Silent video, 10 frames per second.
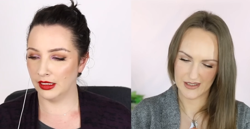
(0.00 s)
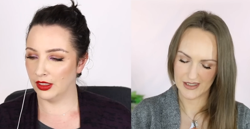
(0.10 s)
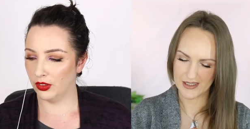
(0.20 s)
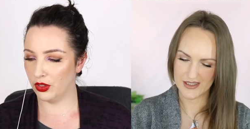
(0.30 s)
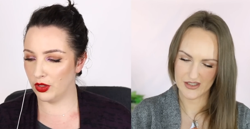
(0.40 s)

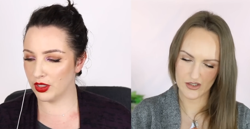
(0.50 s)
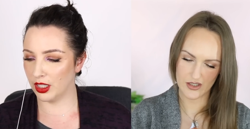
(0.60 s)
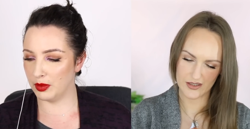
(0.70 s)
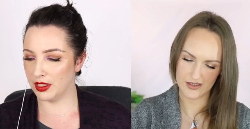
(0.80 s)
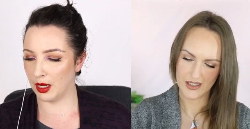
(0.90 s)
Speaker 1: It's I thought there was going
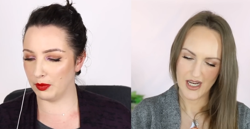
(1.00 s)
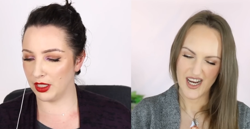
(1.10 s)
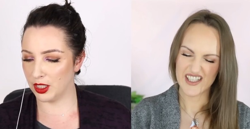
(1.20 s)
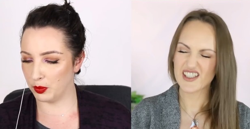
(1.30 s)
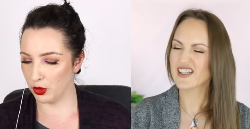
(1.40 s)
to be
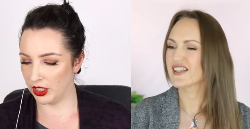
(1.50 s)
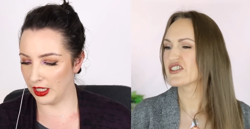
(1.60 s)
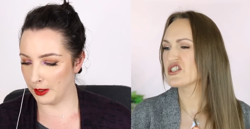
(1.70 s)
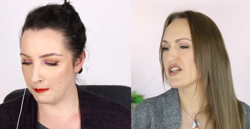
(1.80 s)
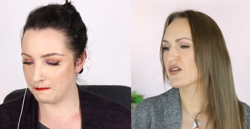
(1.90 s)
something I think
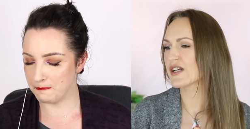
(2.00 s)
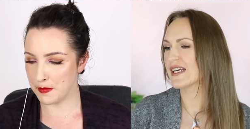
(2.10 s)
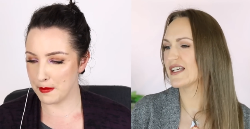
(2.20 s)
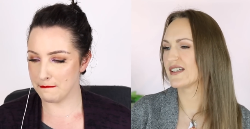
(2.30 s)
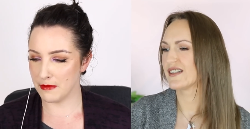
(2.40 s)
she
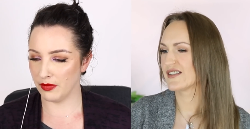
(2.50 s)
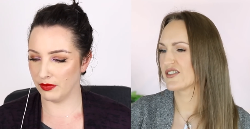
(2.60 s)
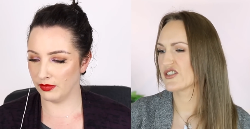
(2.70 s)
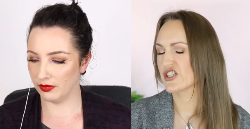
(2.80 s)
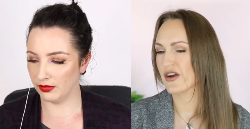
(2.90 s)
Speaker 2: already
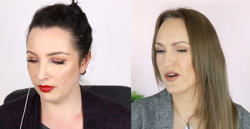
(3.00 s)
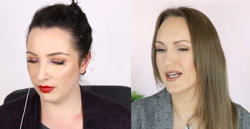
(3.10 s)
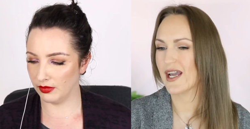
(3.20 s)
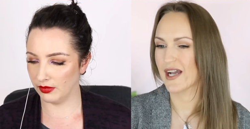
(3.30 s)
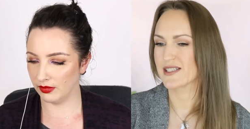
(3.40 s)
she
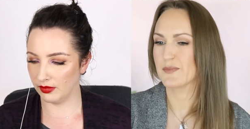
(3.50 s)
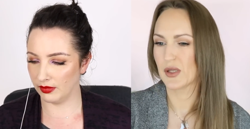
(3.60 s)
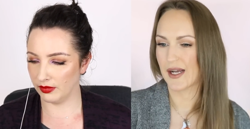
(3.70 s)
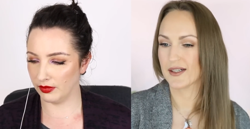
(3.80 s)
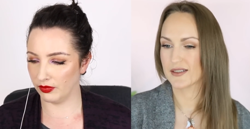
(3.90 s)
already has
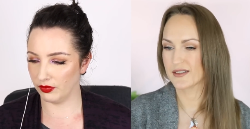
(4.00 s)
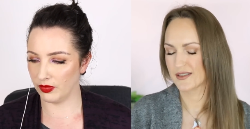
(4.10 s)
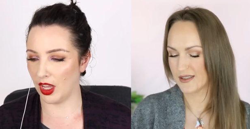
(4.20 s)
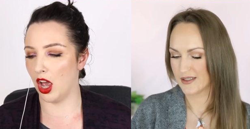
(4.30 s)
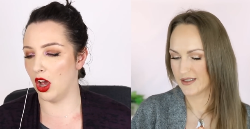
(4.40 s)
black
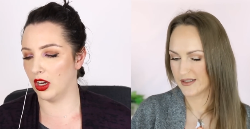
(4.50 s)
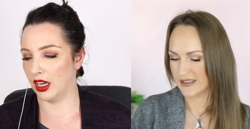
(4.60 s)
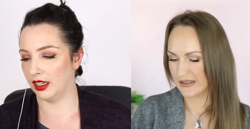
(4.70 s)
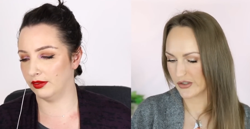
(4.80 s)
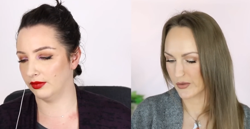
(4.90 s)
oh, okay.
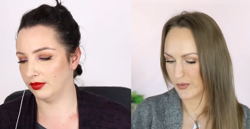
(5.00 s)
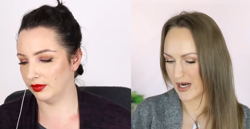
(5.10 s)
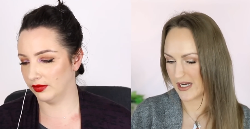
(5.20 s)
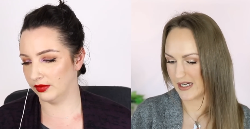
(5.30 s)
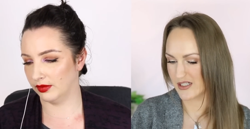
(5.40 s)
in her
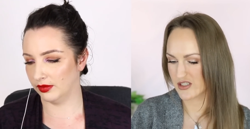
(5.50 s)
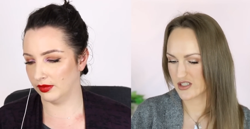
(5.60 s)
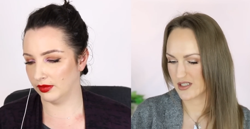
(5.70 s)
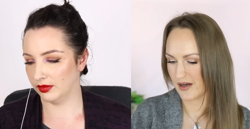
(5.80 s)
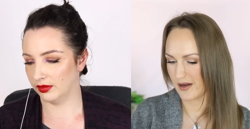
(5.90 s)

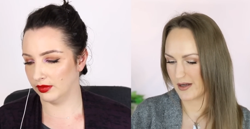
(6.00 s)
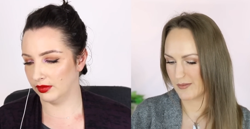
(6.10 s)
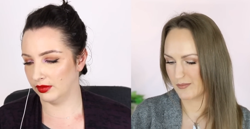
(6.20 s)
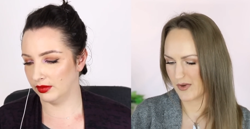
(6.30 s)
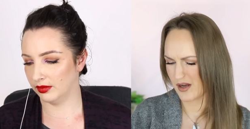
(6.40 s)
range.
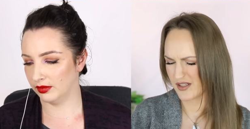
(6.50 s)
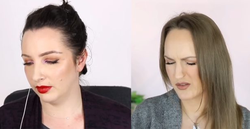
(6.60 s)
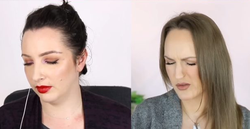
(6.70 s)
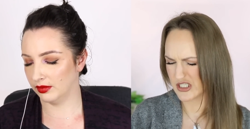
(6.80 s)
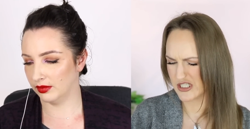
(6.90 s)
Um, I
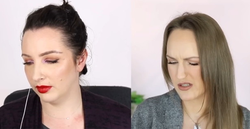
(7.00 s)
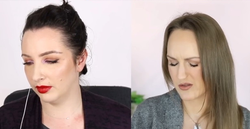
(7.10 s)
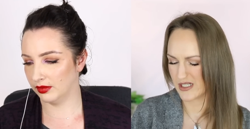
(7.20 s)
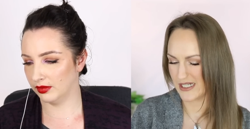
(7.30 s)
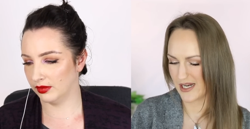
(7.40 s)
thought she
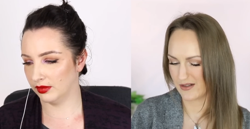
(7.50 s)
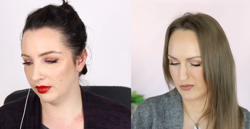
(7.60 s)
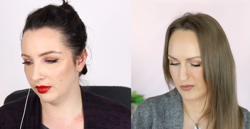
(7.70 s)
already had